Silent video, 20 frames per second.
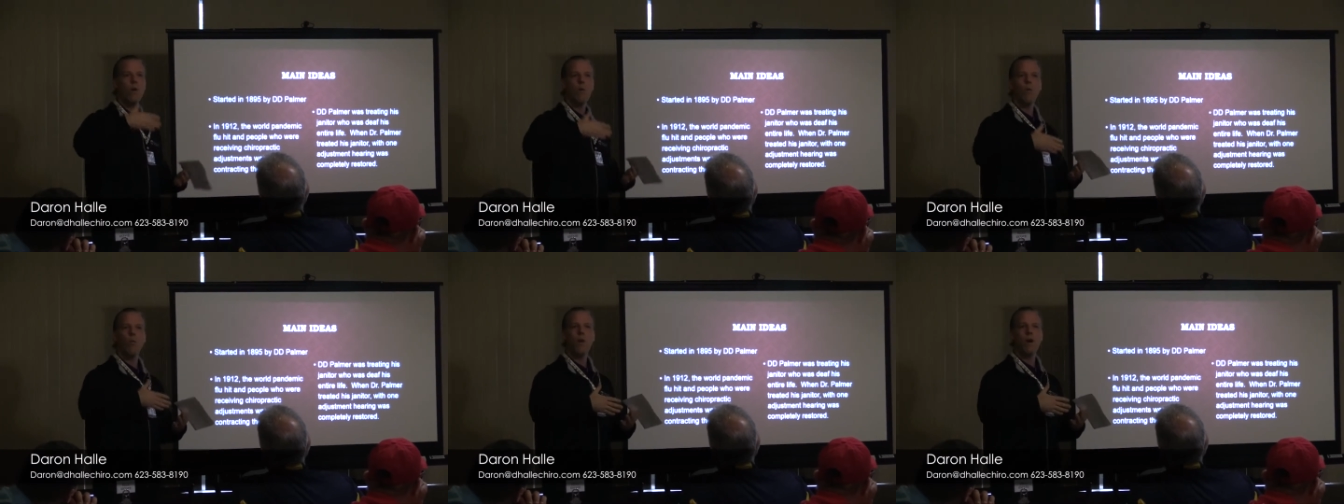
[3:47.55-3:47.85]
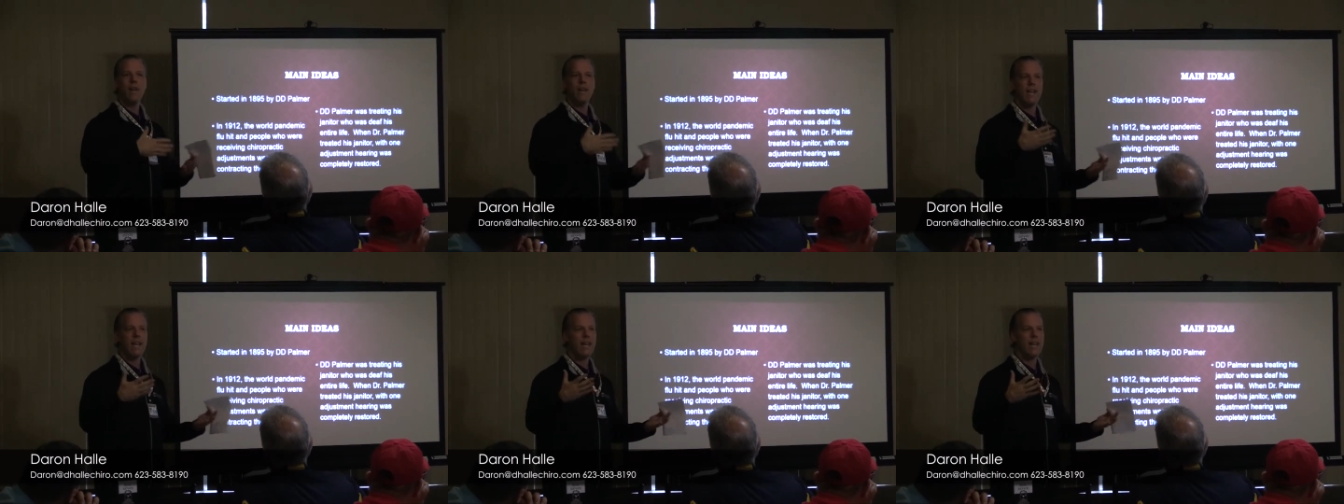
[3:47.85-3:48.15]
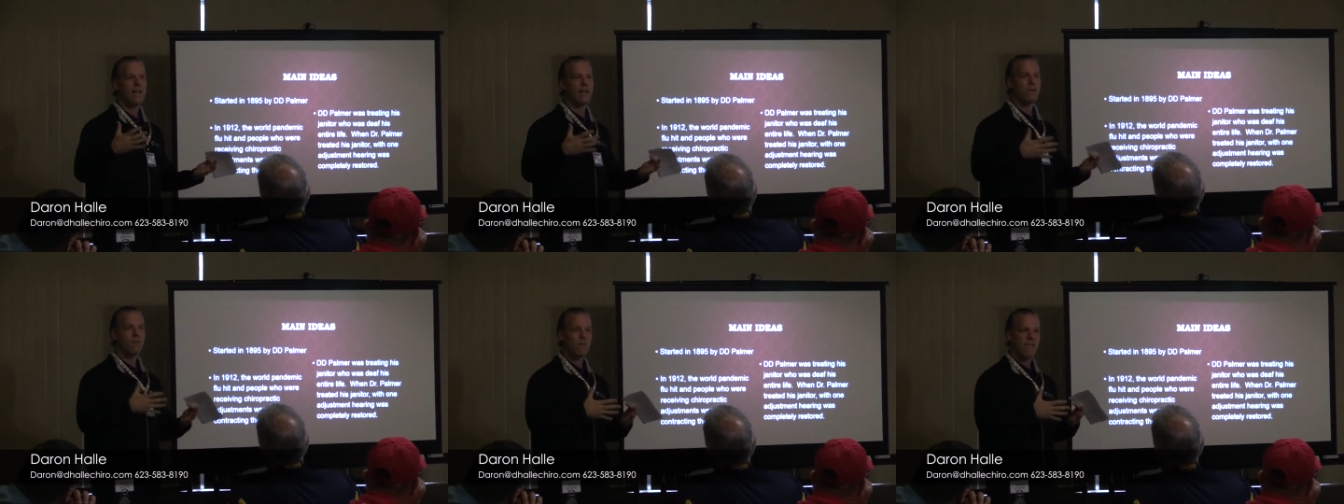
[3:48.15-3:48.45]
would
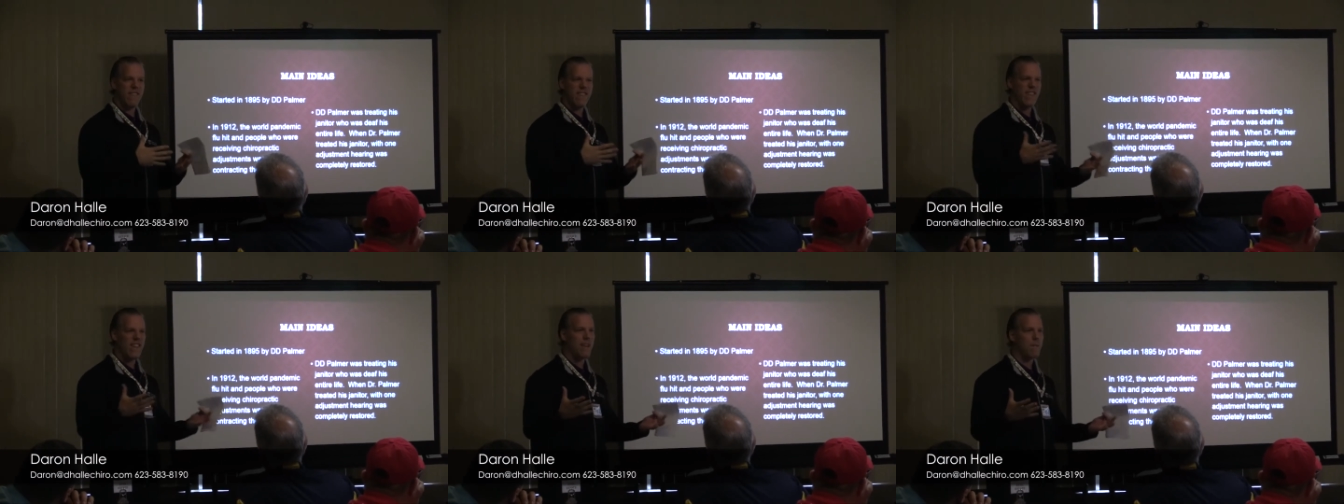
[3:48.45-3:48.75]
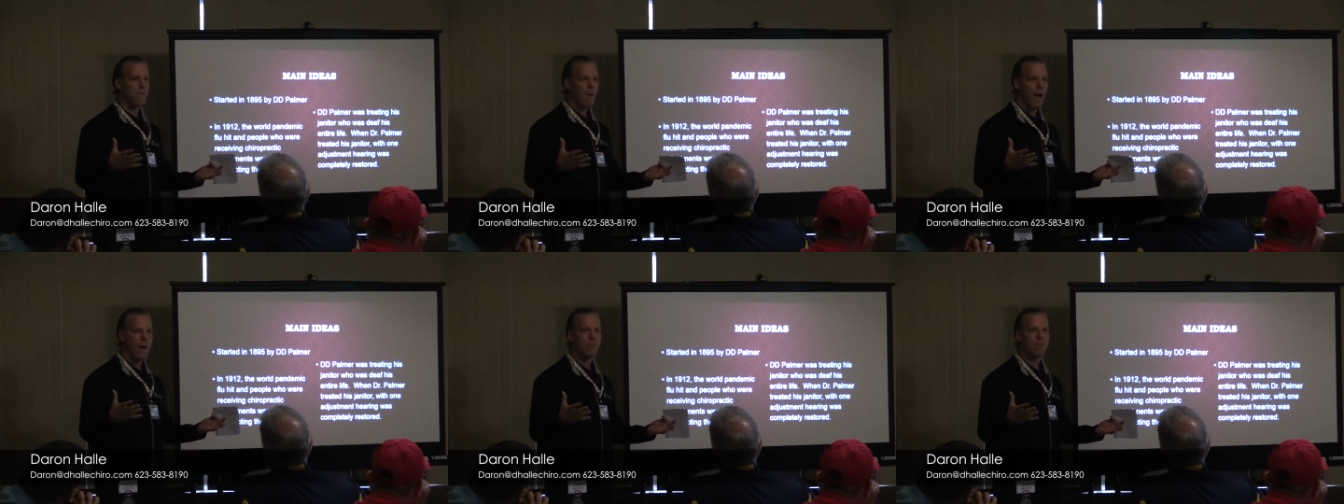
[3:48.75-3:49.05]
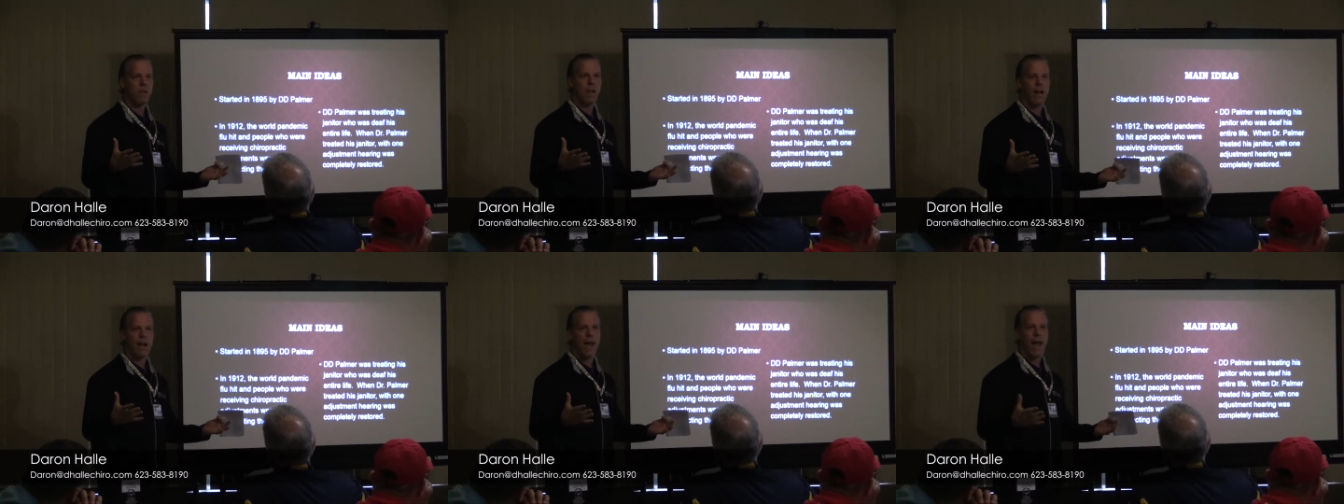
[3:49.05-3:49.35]
it thin my
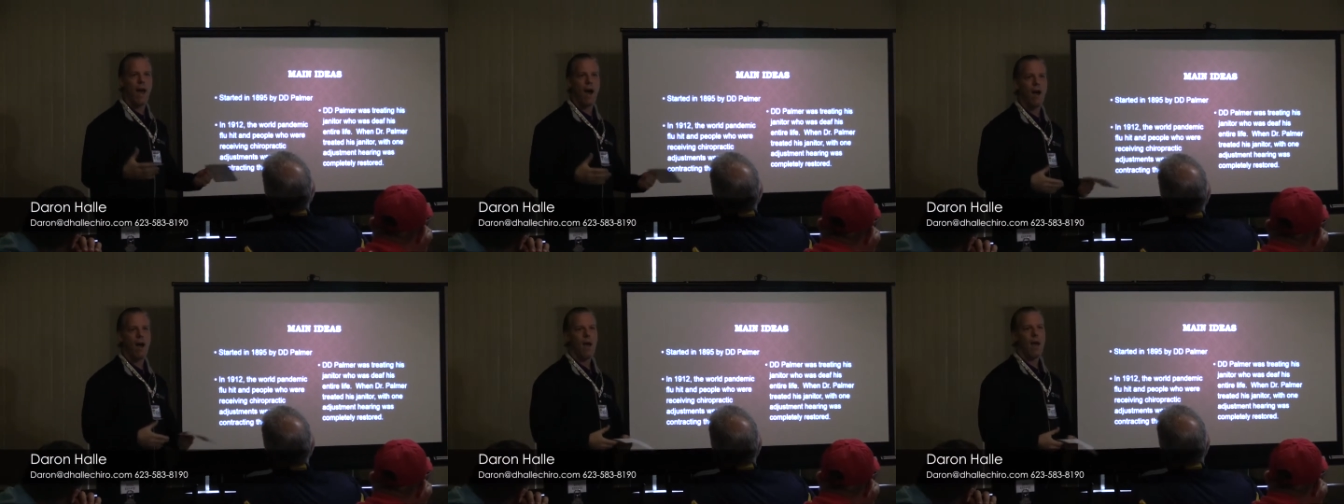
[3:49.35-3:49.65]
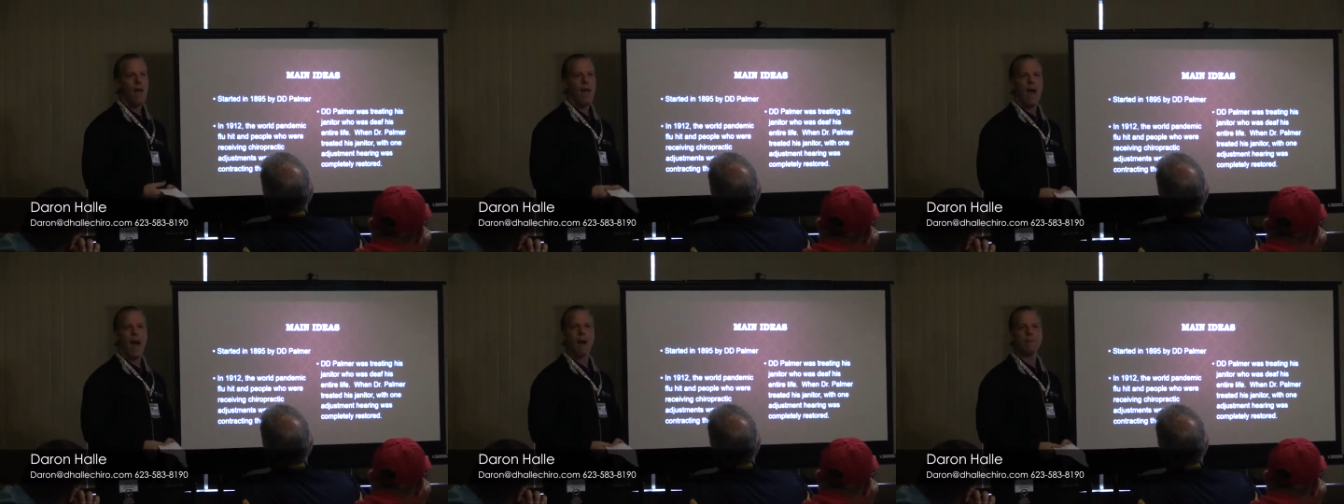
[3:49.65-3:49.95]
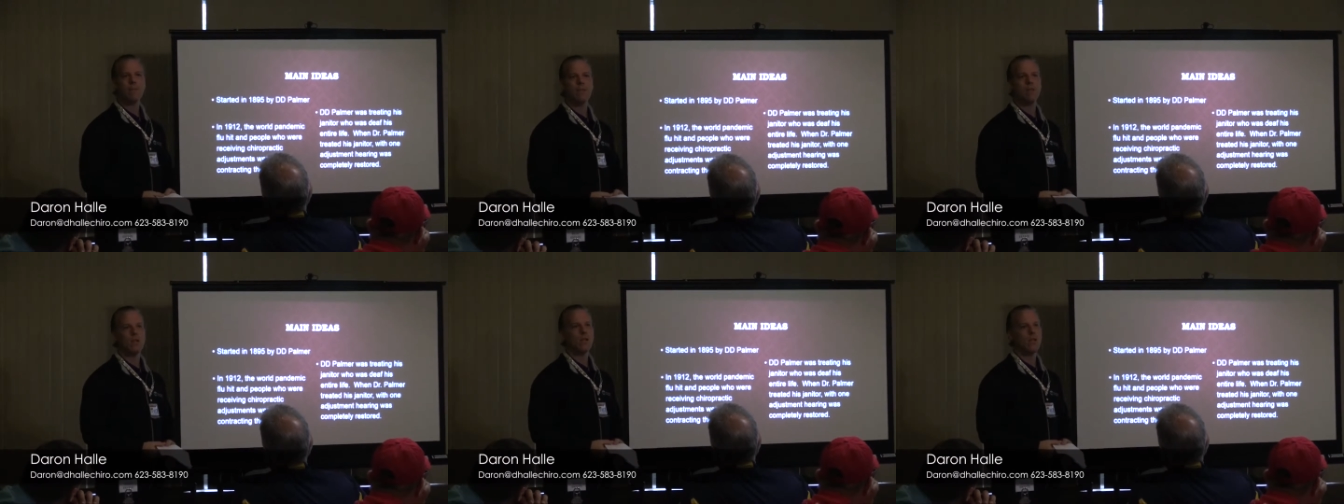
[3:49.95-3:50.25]
blood out?
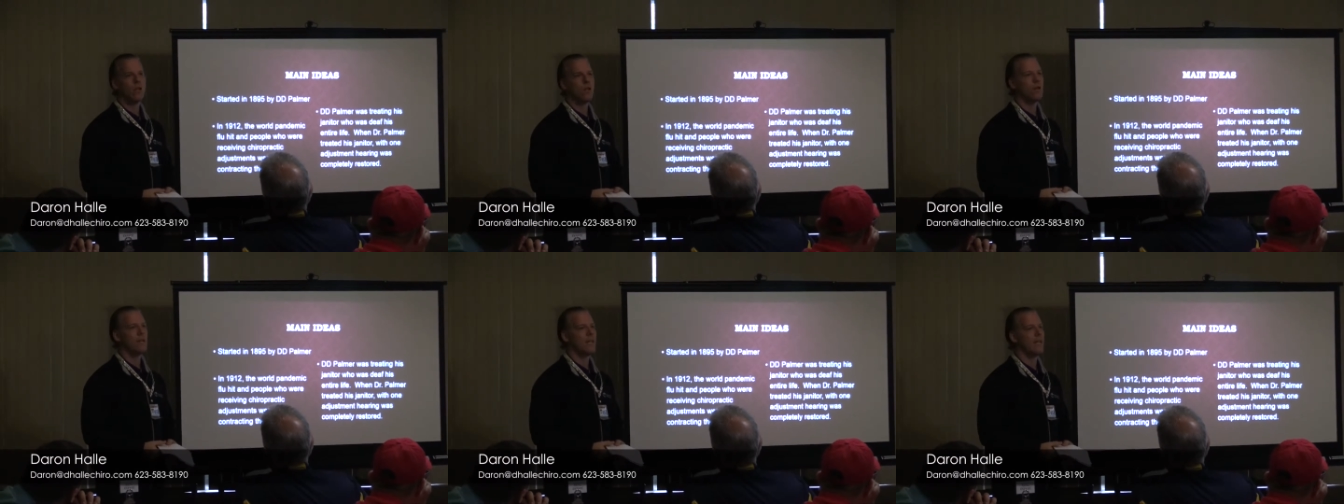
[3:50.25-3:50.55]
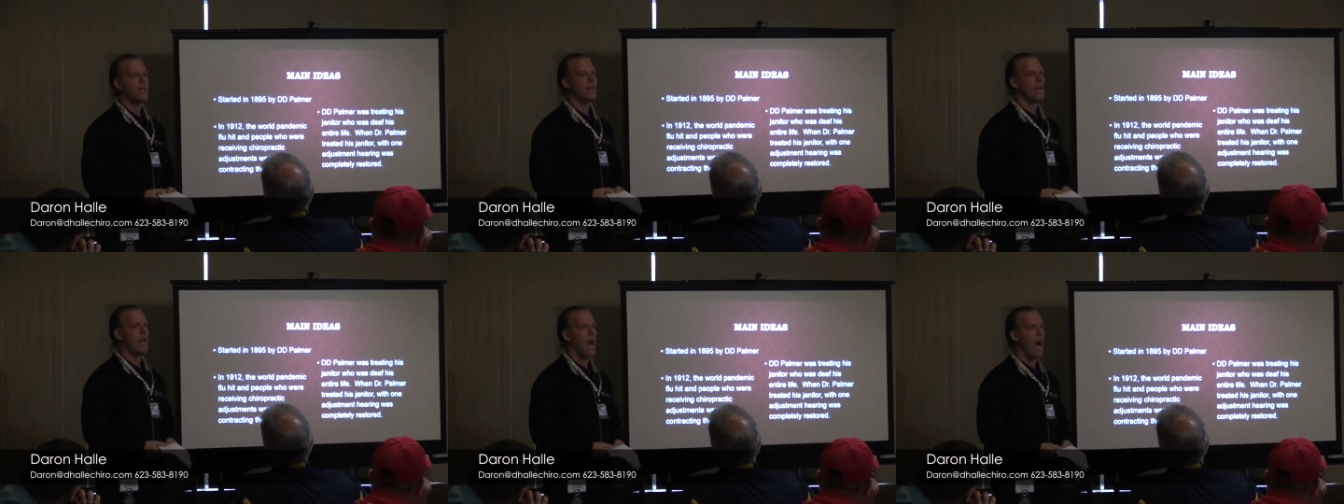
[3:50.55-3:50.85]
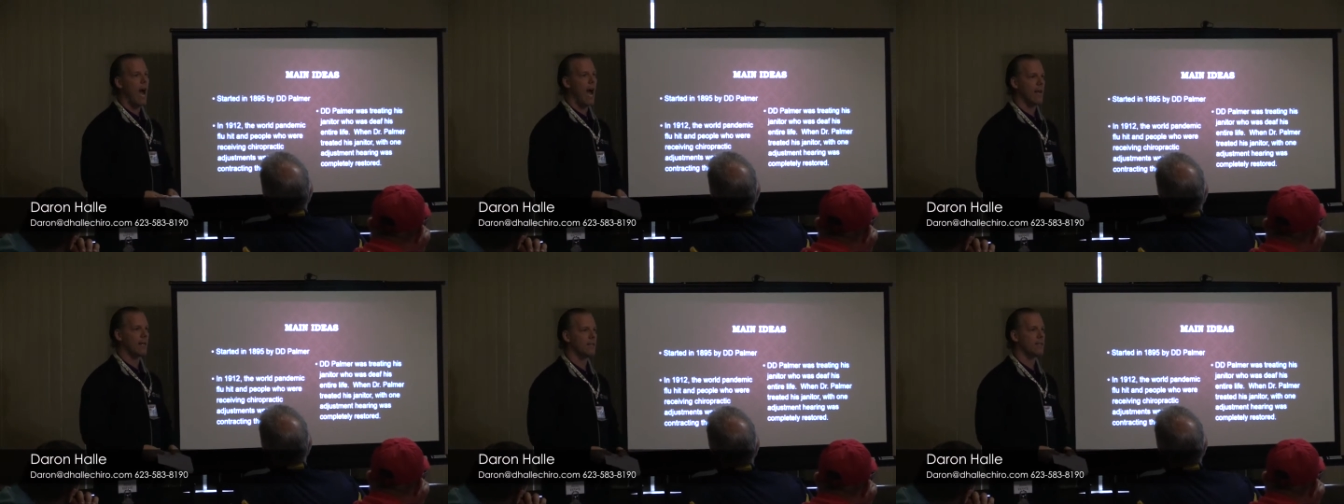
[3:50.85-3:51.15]
Absolutely
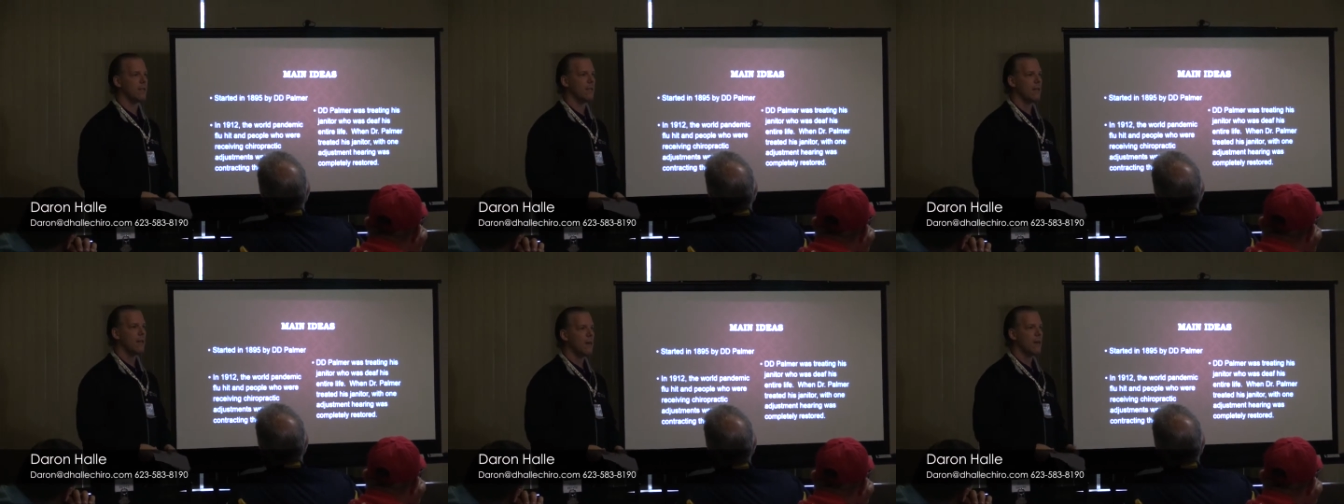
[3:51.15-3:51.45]
not.